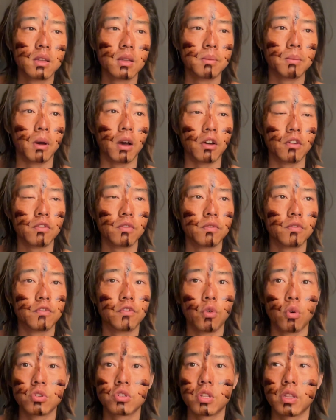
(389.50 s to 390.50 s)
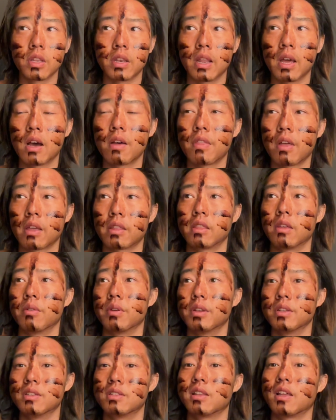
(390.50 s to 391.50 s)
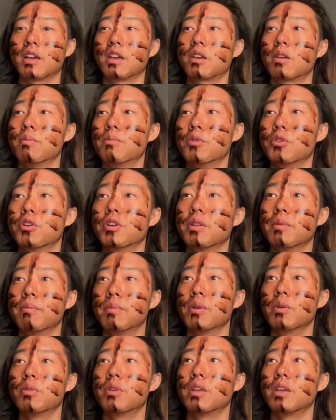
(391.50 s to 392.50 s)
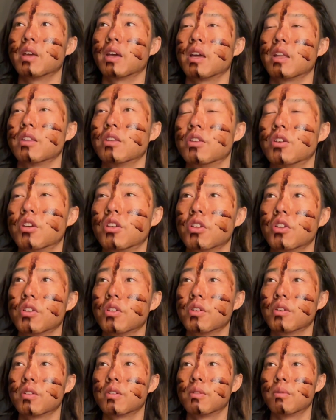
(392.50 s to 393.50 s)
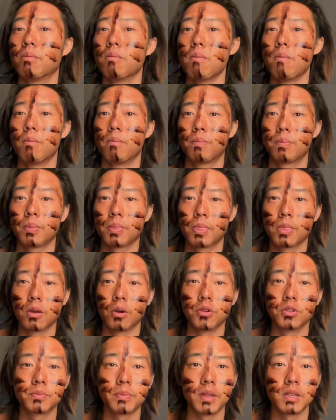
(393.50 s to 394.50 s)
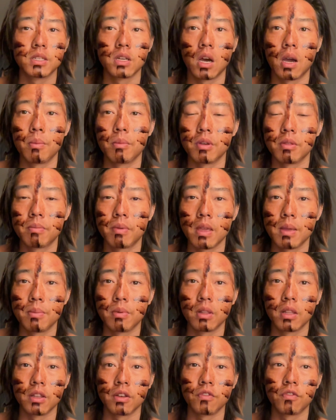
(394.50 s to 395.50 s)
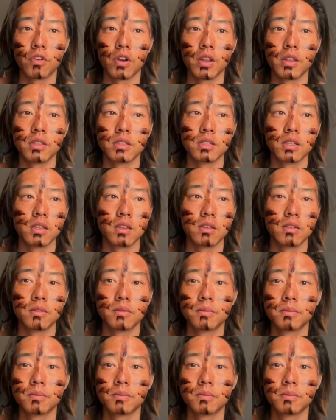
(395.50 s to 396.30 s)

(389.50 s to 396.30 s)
But fortunately now, like there is like community building and you can go spend time with people and friends and